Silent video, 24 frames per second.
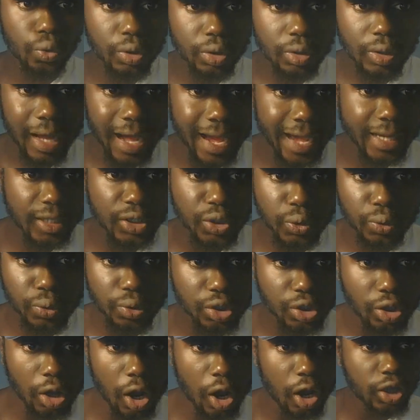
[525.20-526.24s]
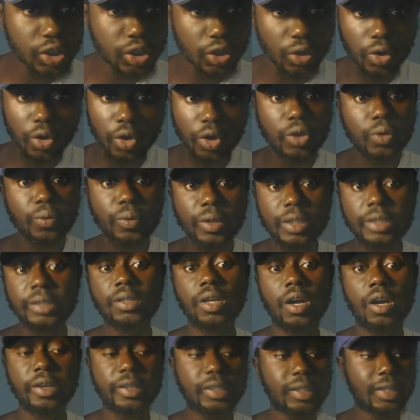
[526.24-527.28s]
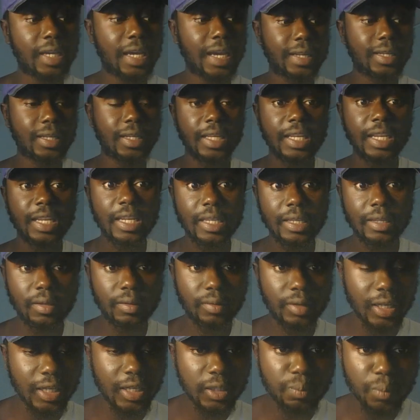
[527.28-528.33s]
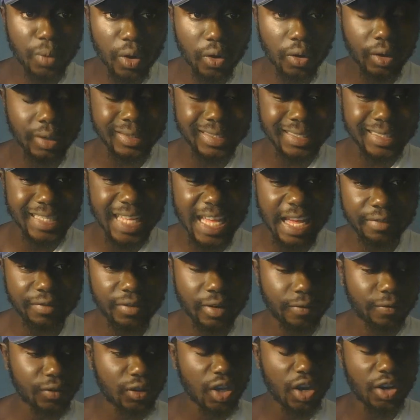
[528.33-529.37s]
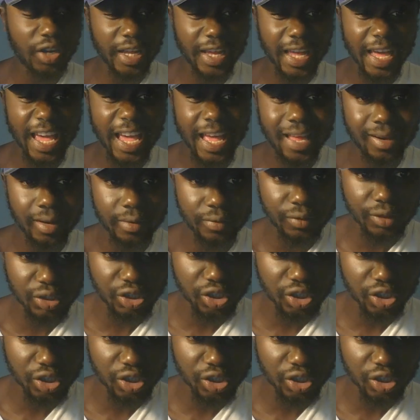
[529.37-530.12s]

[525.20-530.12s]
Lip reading: high 2 stars or low 3 stars. And this Maryland staff have done a hell of a